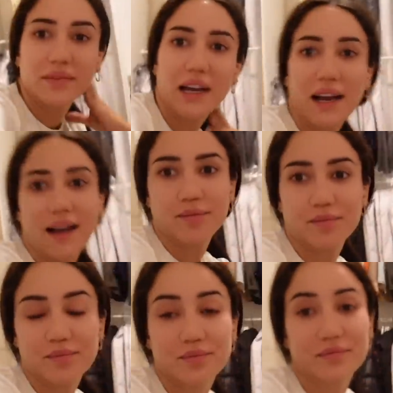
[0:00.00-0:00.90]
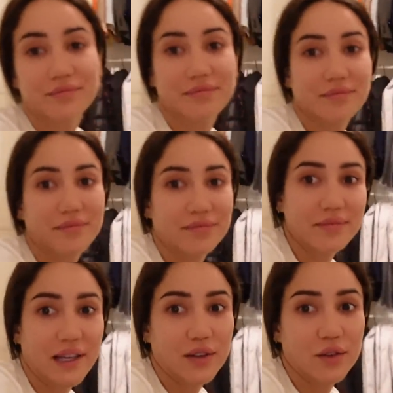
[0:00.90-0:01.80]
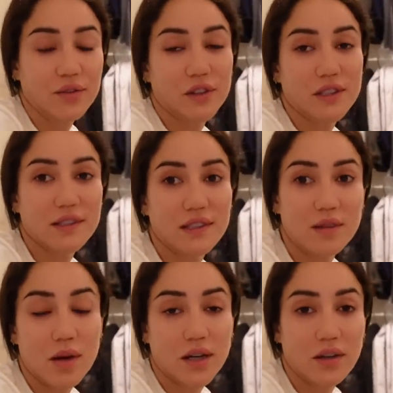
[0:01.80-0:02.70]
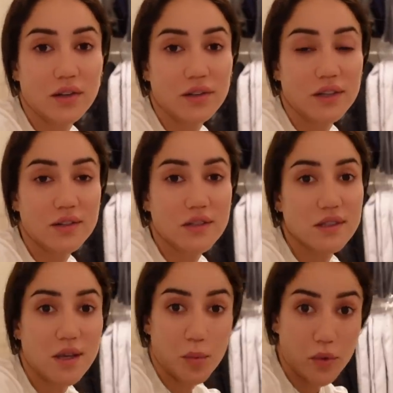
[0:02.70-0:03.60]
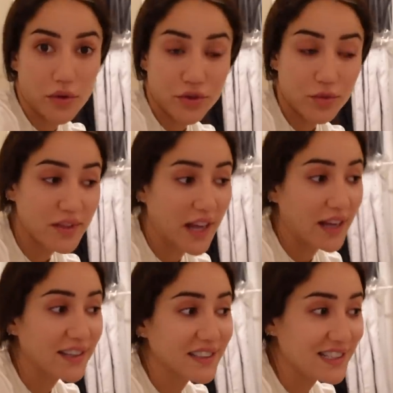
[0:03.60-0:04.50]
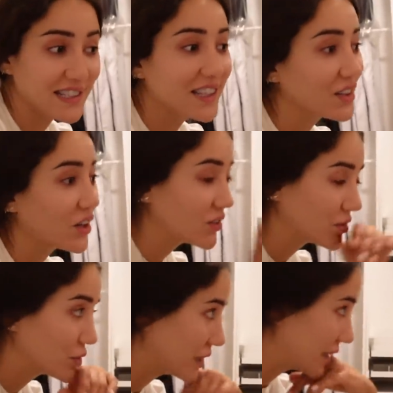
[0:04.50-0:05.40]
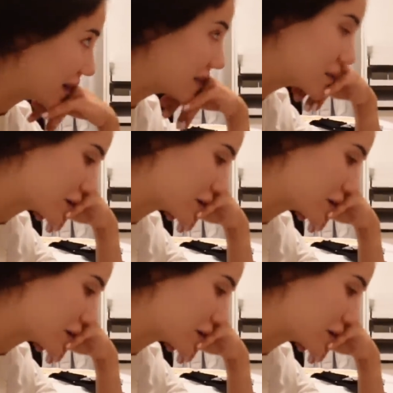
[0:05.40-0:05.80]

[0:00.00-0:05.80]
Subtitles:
I don't know if you can see in the background, there is some wardrobe done. It's still not fully done